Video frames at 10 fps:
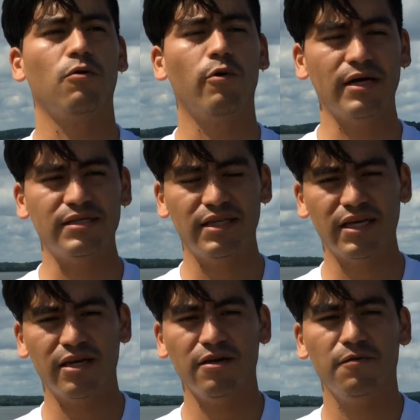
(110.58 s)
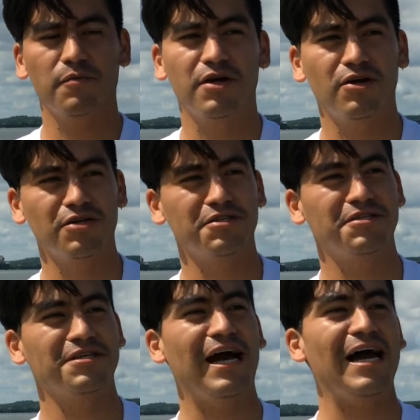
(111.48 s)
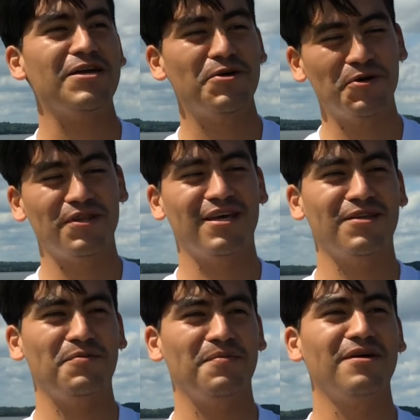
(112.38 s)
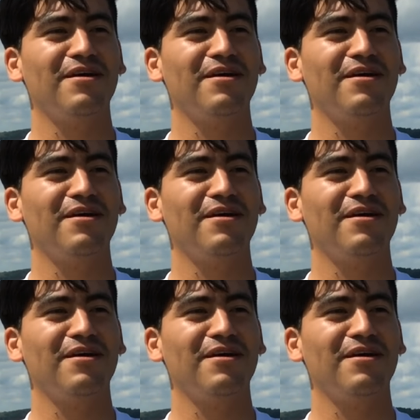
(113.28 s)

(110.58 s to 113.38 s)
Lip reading: WESLI because I could get